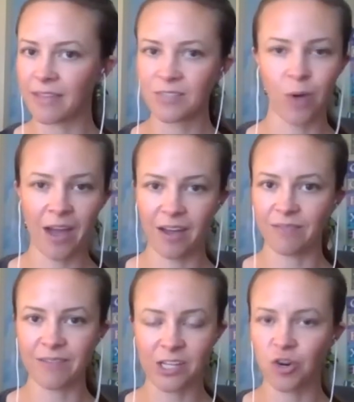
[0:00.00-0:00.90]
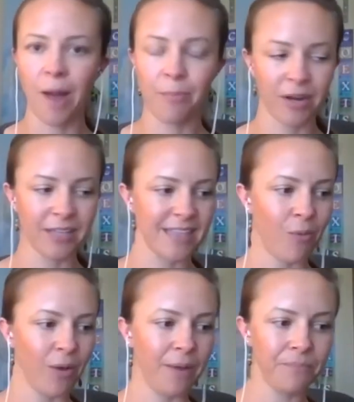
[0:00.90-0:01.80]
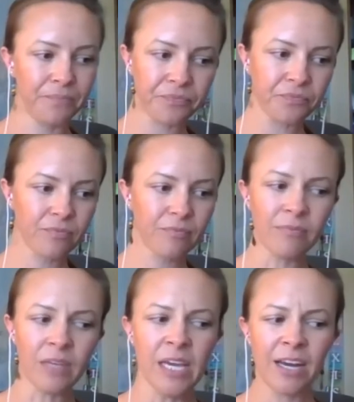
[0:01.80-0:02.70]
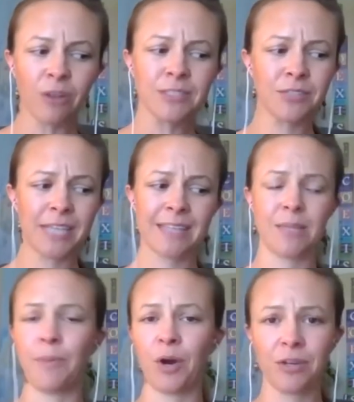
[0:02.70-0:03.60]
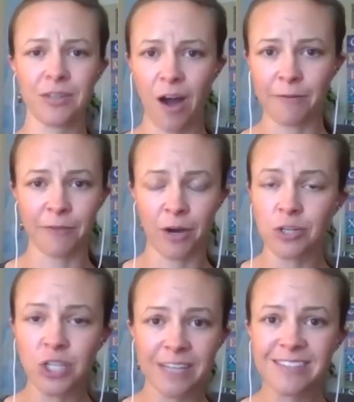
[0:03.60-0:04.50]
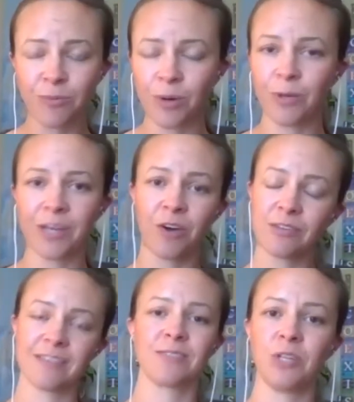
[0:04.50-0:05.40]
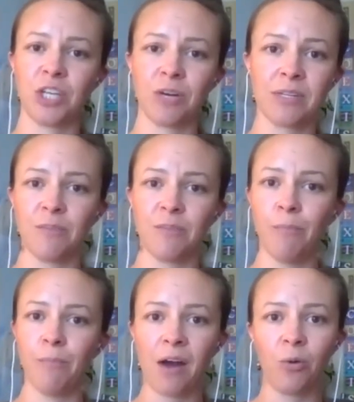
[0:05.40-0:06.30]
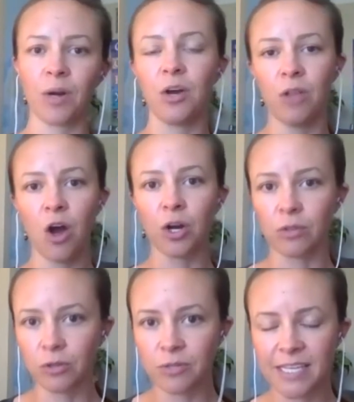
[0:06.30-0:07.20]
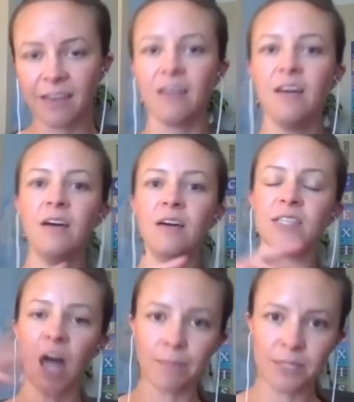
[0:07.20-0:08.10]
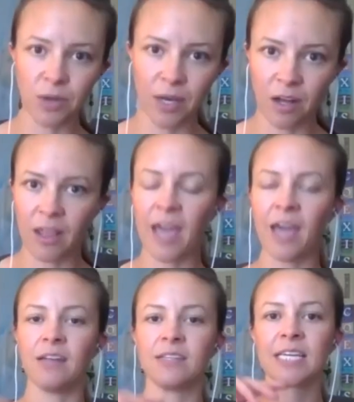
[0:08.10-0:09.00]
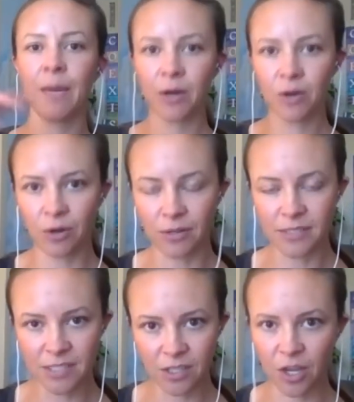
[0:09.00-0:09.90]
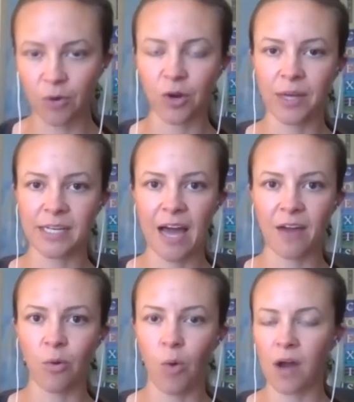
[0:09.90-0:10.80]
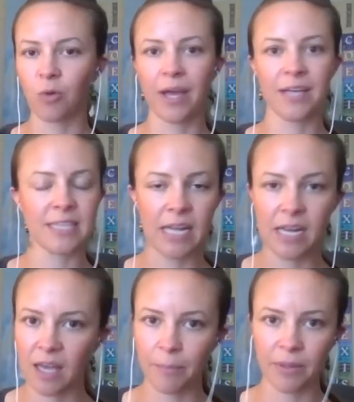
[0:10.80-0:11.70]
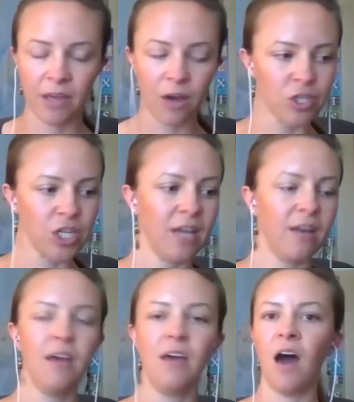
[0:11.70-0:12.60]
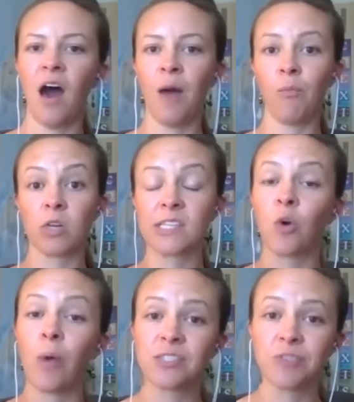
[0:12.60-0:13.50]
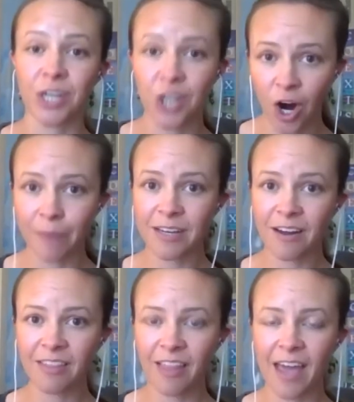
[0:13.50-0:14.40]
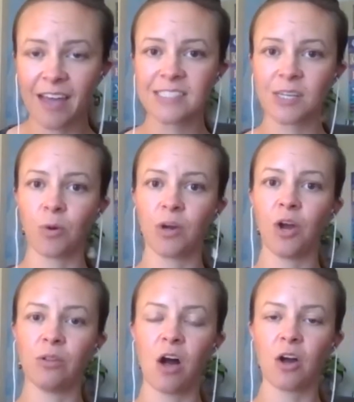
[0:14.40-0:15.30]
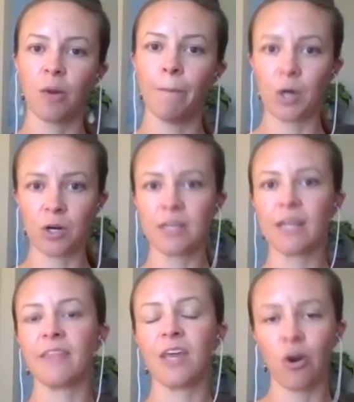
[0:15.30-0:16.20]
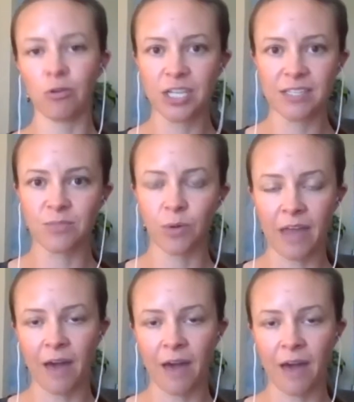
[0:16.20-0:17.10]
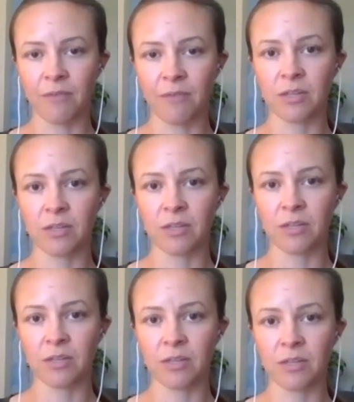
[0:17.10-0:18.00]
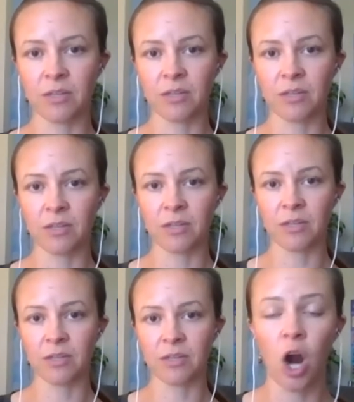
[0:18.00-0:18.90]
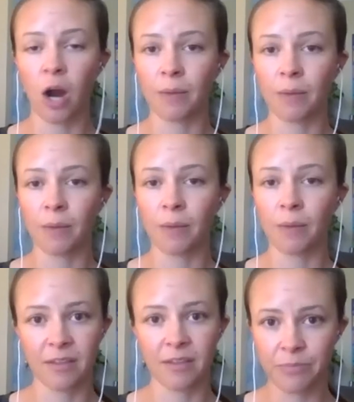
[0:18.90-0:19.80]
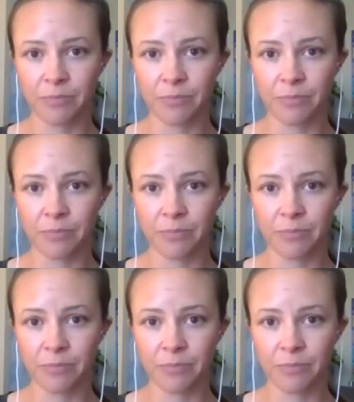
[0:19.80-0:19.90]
That's why nature operates that way. It also takes the burden off of oceans. When we go to this regenerative model, we're no longer losing topsoil and chemicals, you know, going down the waterways and ending up in the ocean. Um, we're sequestering carbon on land, so we're no longer burdening the oceans with having to sequester more carbon than they should be.